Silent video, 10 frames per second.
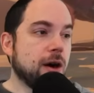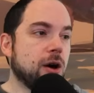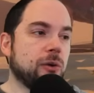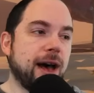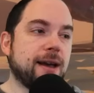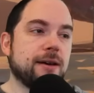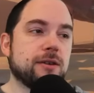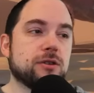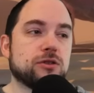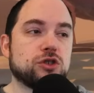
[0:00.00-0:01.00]
Okay?
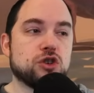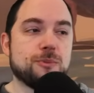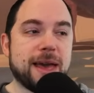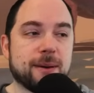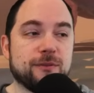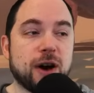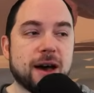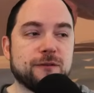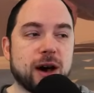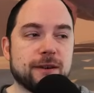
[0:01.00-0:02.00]
So you make him
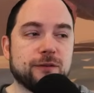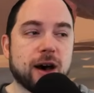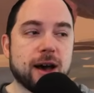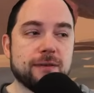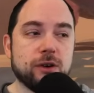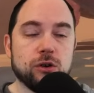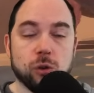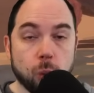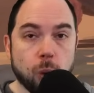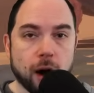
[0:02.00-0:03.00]

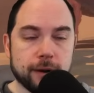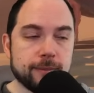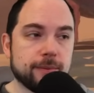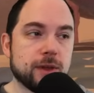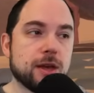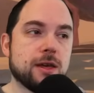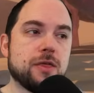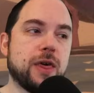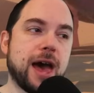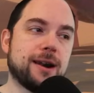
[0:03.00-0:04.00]
5-5-5-1.
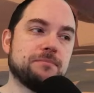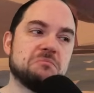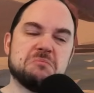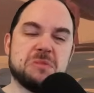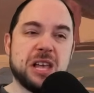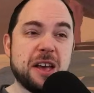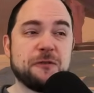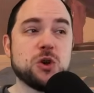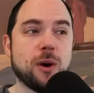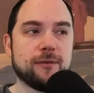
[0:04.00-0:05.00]
Then,
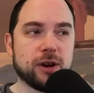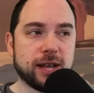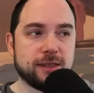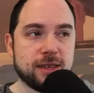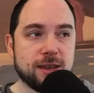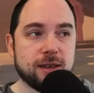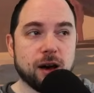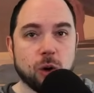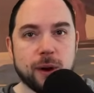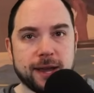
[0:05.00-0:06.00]
if you ever get the
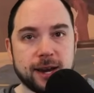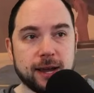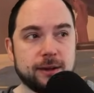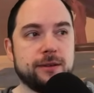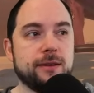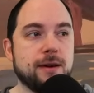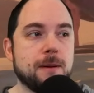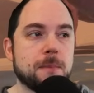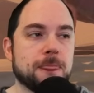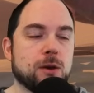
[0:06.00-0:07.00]
Awakening,
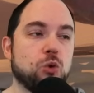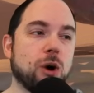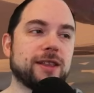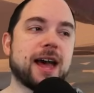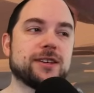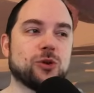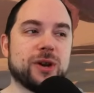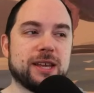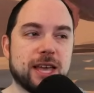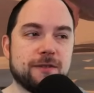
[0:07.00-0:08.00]
what that is
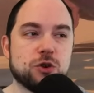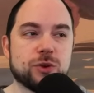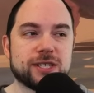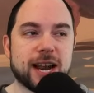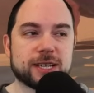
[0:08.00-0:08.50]
going to give you is an